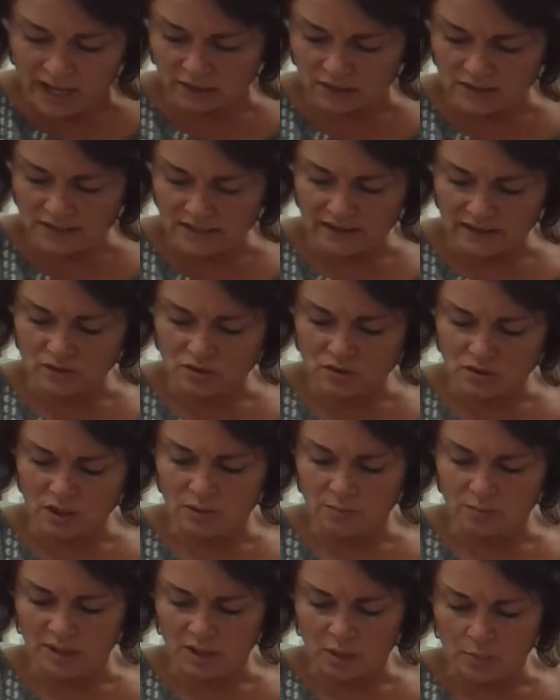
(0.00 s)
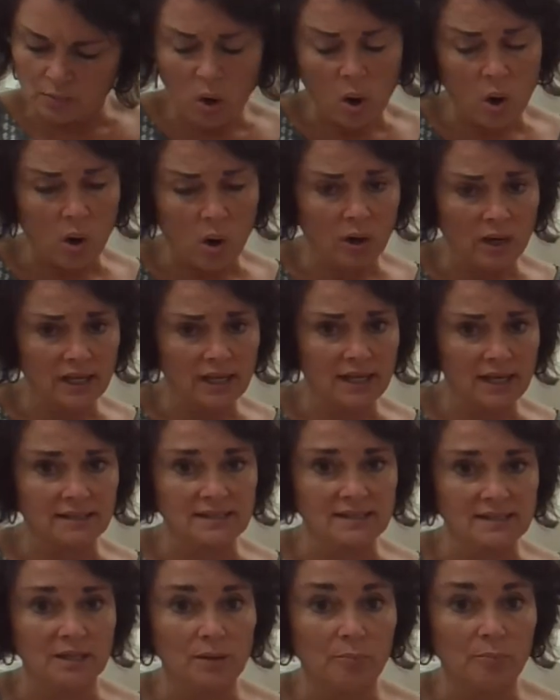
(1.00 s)
It looks like there's going to be a party.
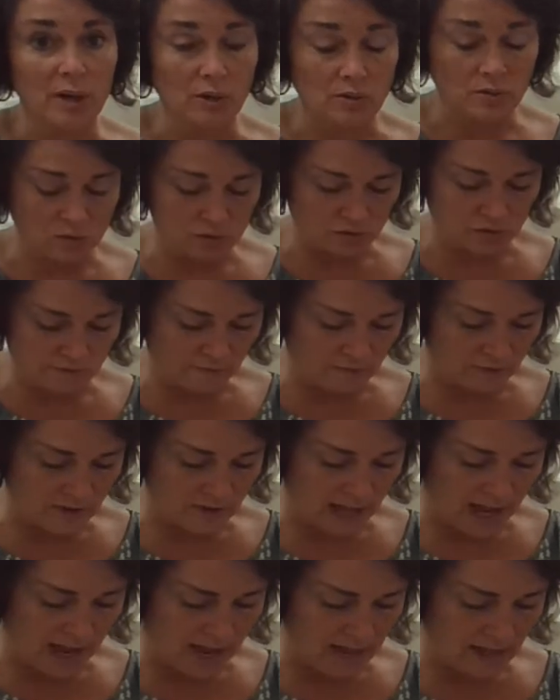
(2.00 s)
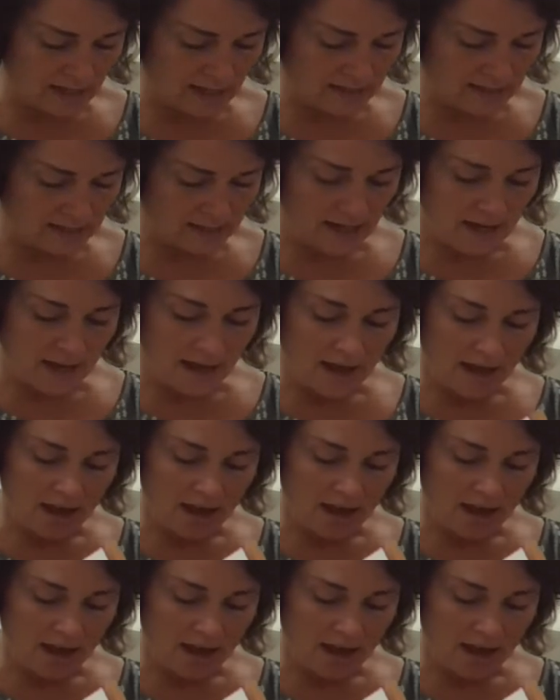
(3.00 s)
I see a poster for that.